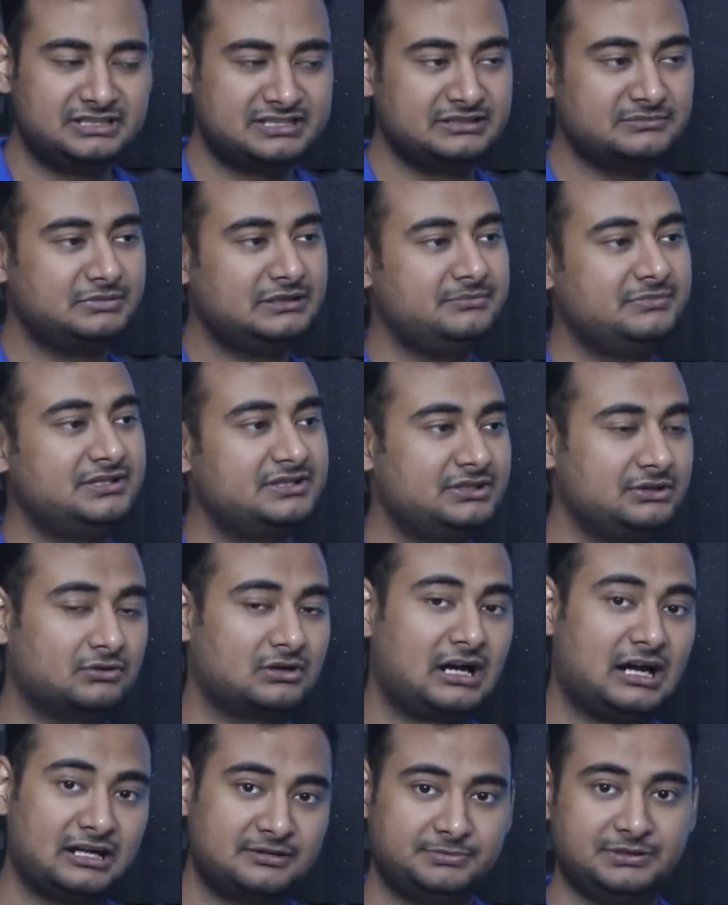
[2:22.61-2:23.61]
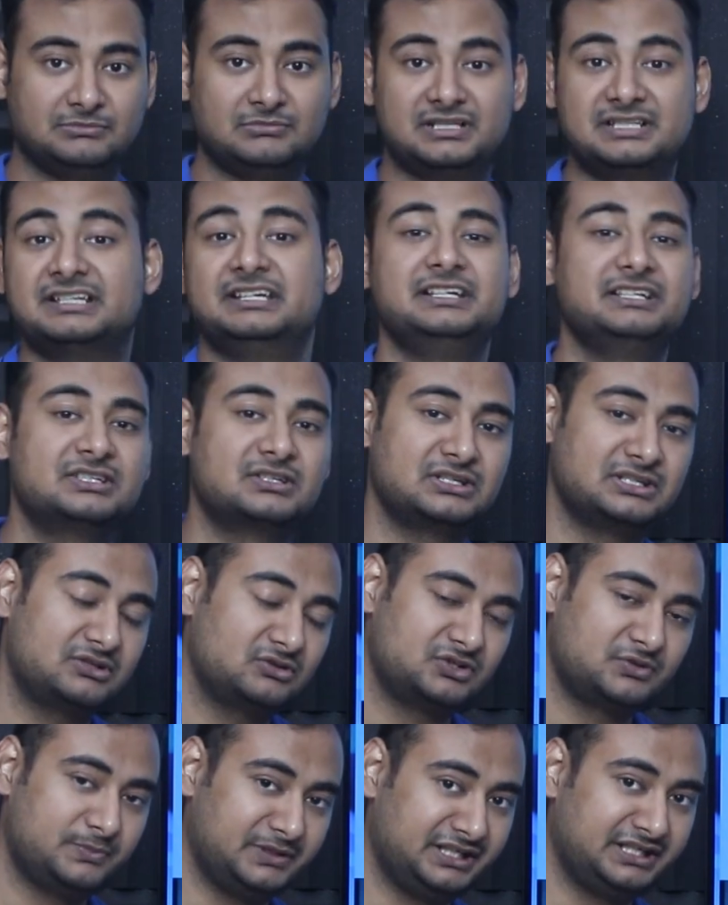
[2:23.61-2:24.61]
That simply means your RPM, let's say
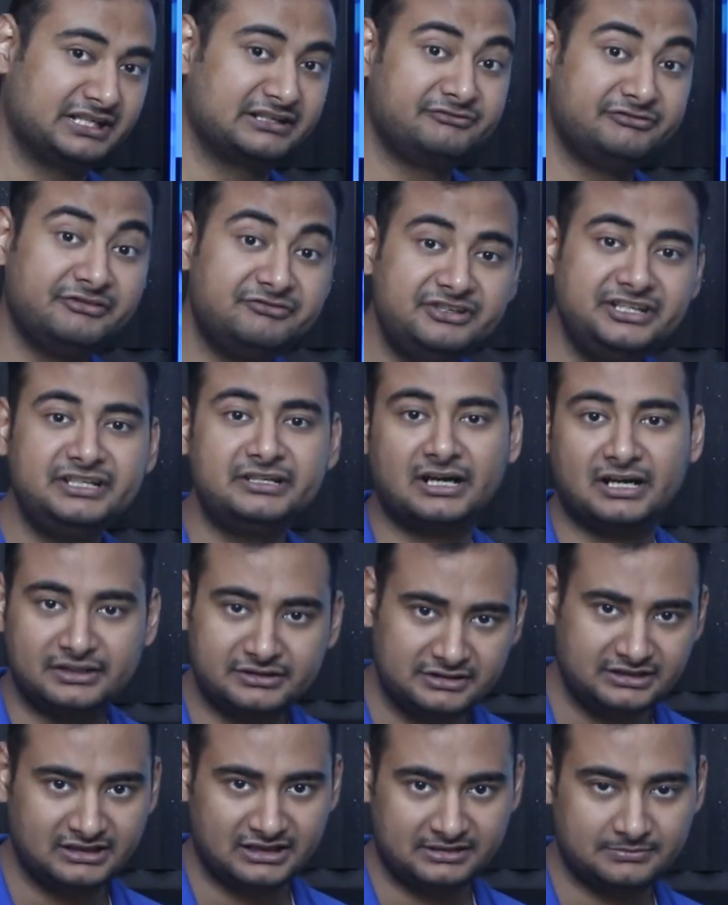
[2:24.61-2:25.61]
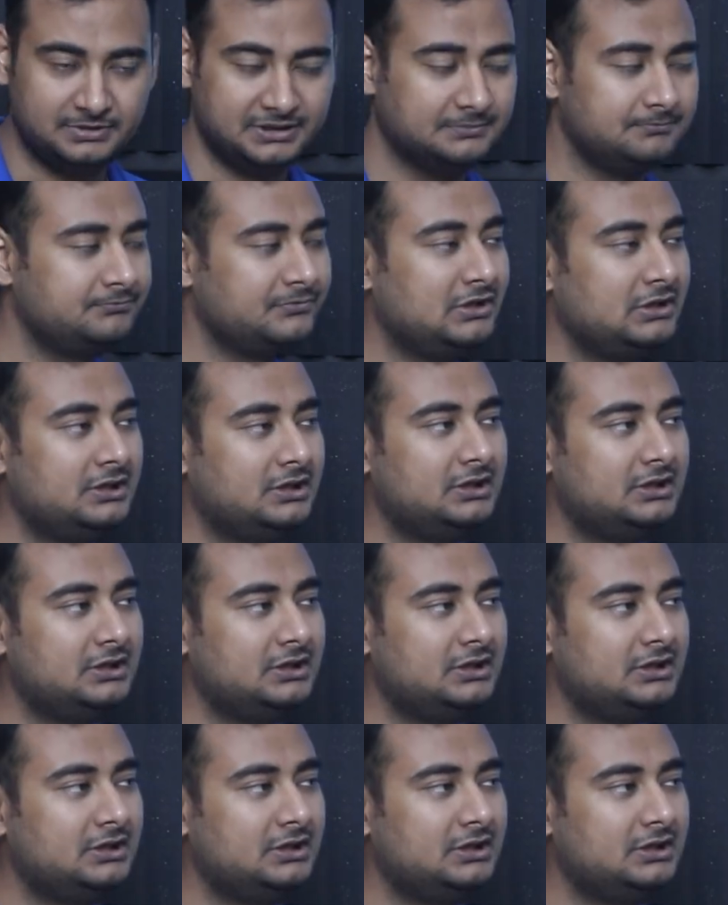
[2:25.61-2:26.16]
it's spinning at 1500 RPM,